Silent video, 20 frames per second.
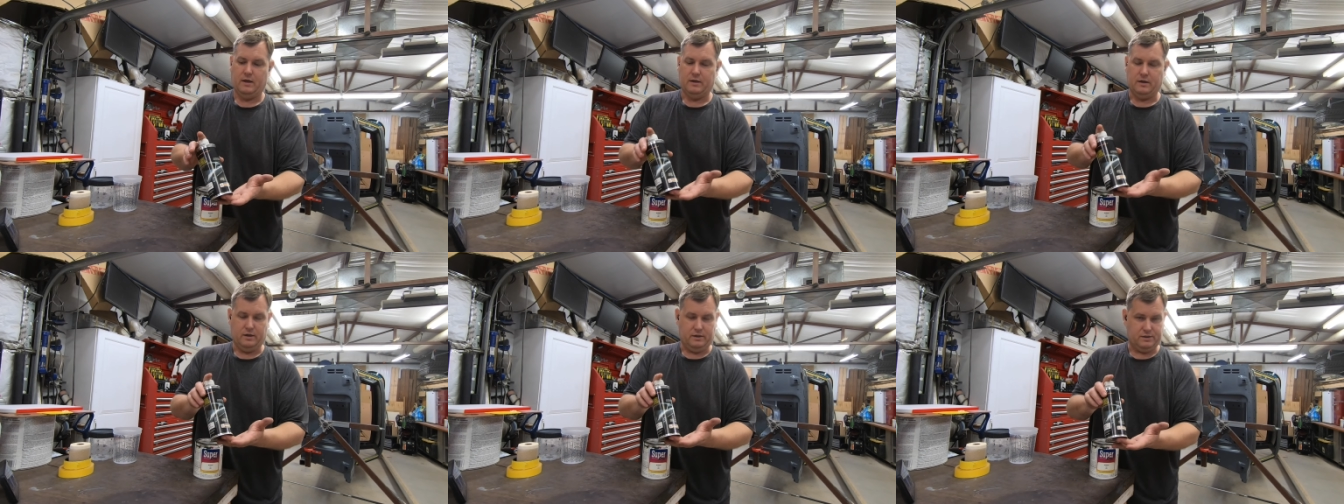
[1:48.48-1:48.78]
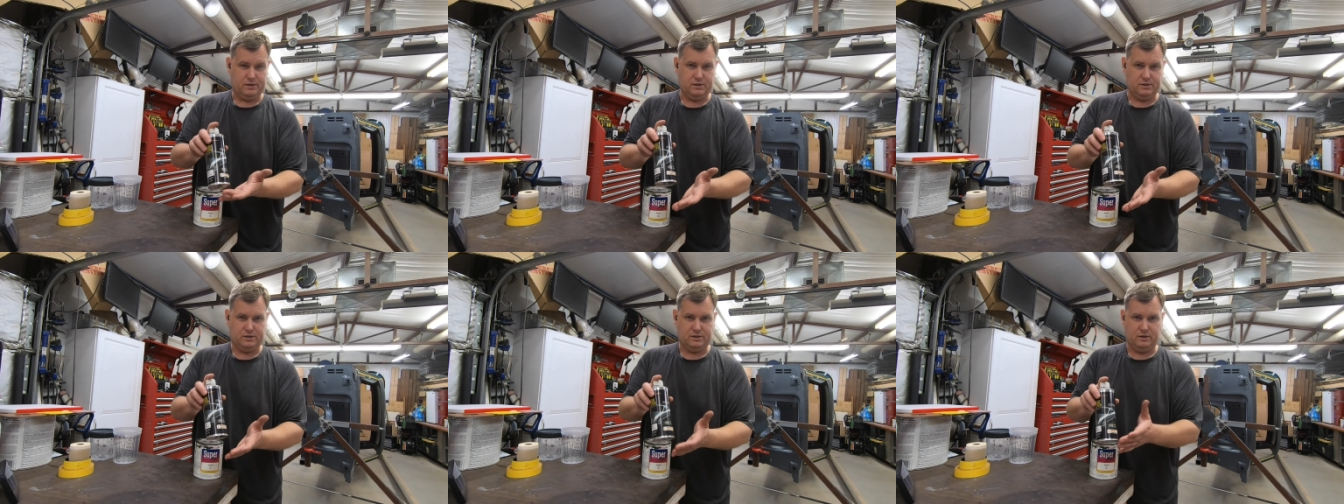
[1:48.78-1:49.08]
Now
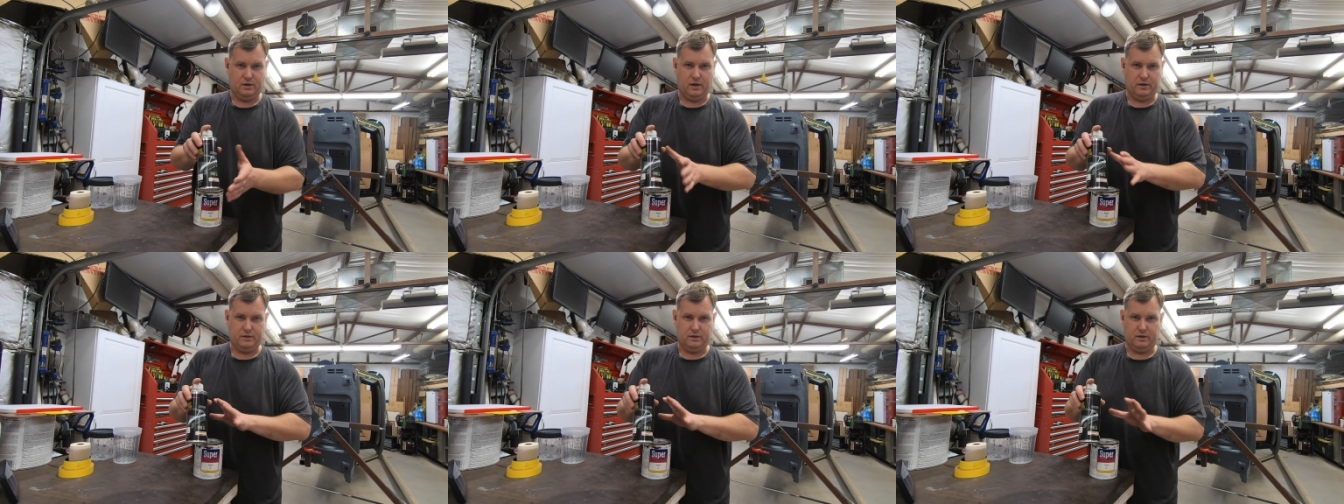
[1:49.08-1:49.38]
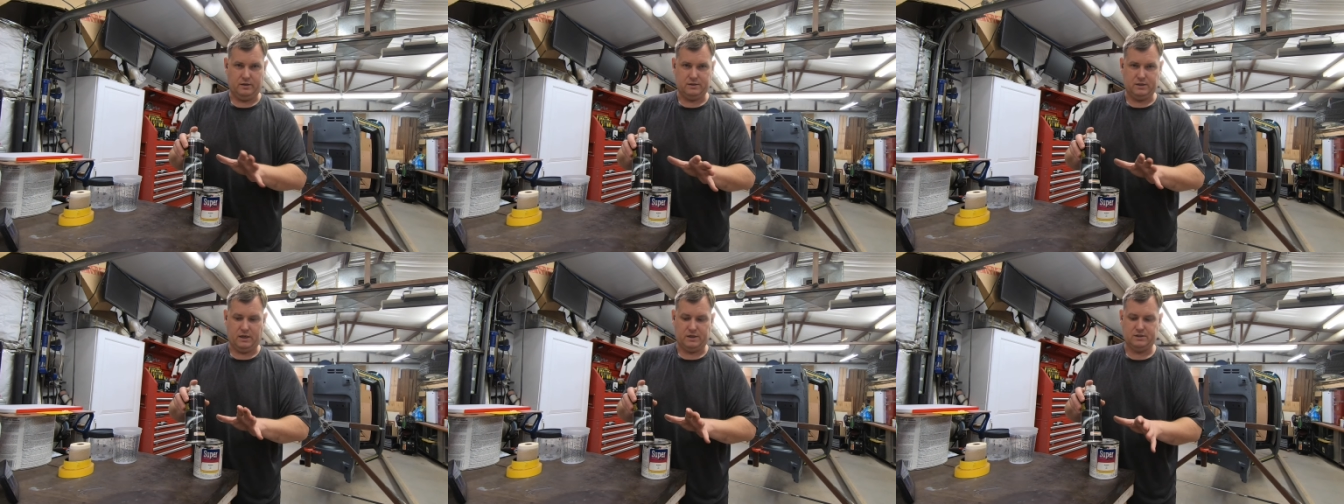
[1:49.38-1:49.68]
this is not the
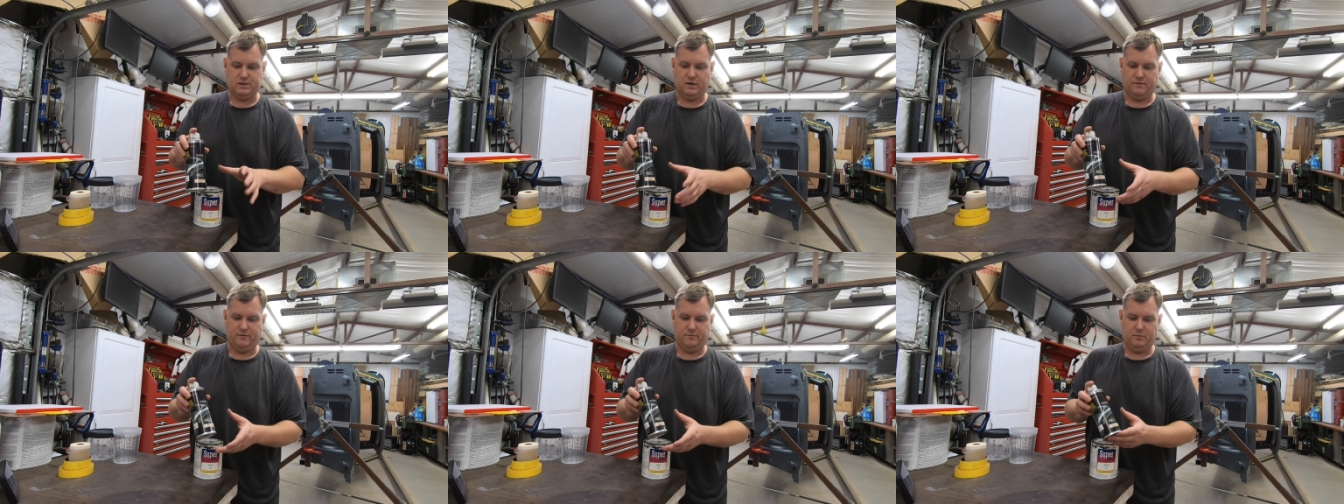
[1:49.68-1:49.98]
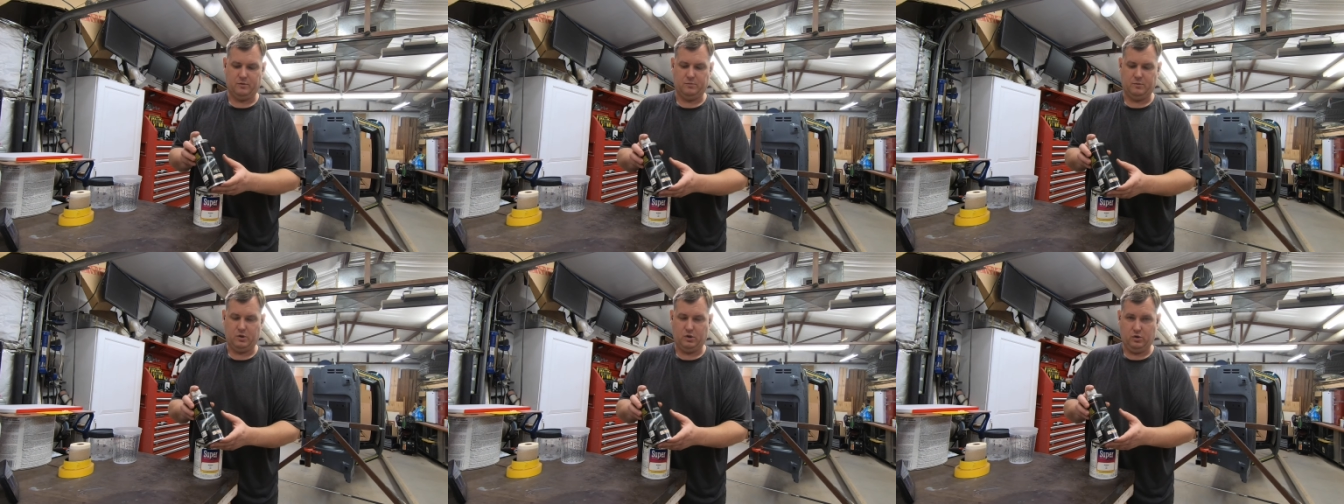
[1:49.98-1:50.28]
exact stuff I'm
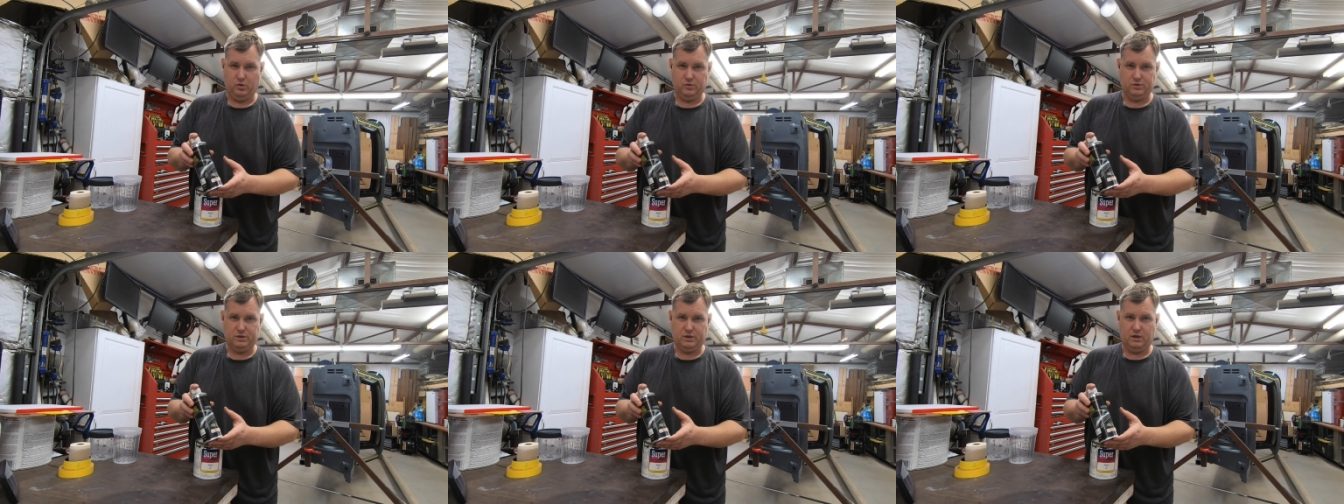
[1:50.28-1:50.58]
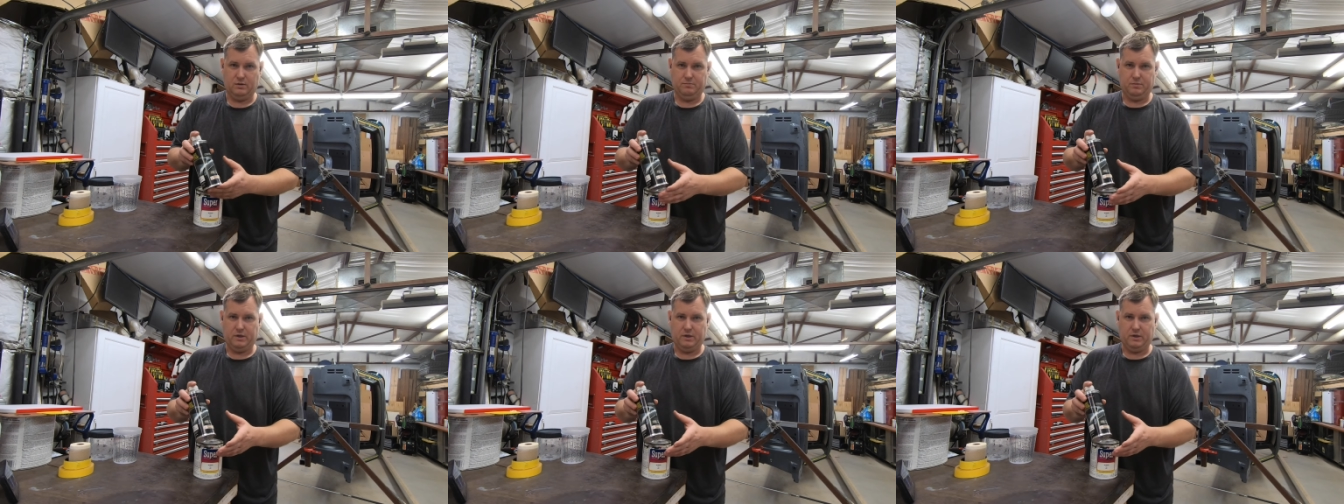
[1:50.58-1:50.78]
going to be using